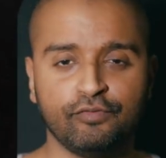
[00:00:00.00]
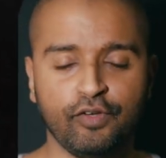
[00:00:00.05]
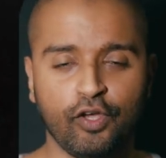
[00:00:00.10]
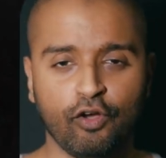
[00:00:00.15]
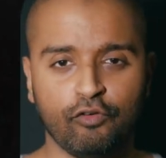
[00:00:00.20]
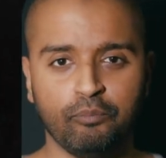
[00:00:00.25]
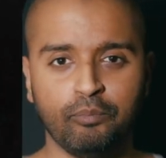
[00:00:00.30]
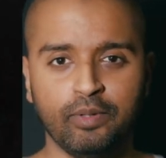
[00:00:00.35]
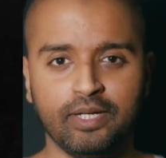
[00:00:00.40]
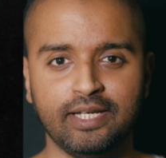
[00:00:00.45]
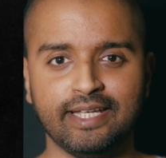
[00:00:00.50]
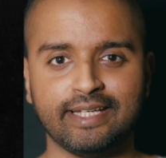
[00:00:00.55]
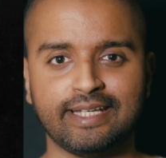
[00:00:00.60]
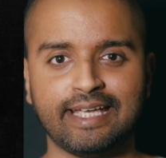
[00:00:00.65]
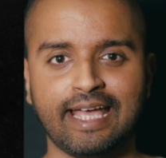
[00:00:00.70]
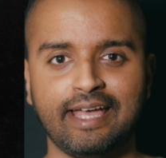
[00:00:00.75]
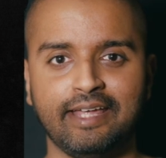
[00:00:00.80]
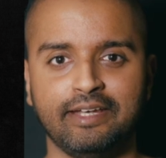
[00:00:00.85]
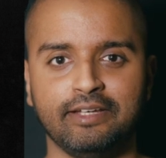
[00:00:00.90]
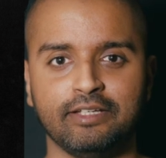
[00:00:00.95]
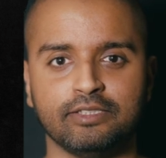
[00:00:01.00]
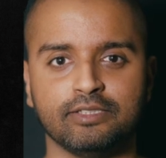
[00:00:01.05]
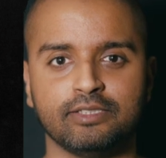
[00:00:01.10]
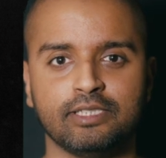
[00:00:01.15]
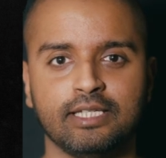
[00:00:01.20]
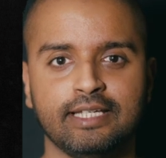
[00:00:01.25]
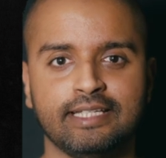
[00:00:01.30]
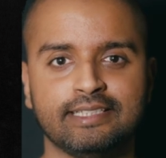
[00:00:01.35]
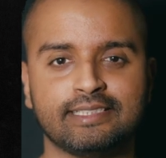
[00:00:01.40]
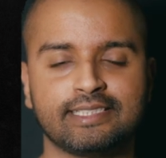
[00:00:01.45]
way of building Cadence
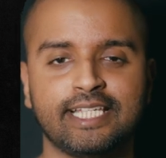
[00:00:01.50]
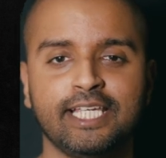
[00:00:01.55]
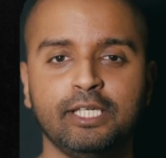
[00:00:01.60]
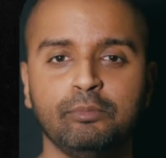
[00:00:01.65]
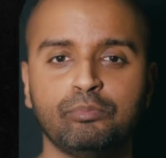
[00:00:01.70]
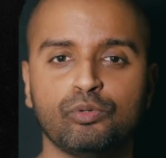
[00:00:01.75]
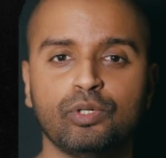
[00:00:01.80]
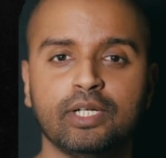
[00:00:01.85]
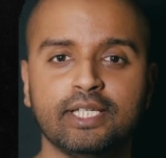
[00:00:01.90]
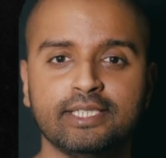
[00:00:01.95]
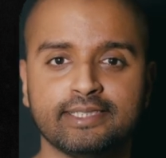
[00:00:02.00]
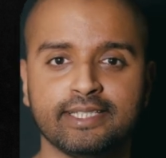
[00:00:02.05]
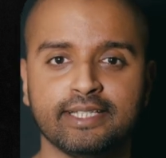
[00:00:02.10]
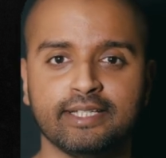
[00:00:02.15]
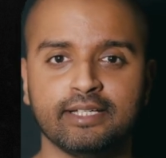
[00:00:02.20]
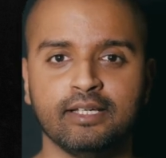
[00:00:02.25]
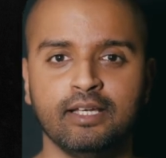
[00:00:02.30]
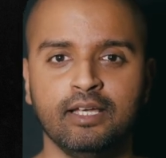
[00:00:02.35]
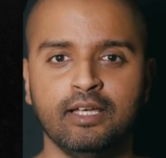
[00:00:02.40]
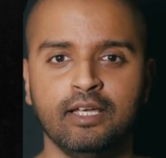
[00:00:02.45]
is keep releasing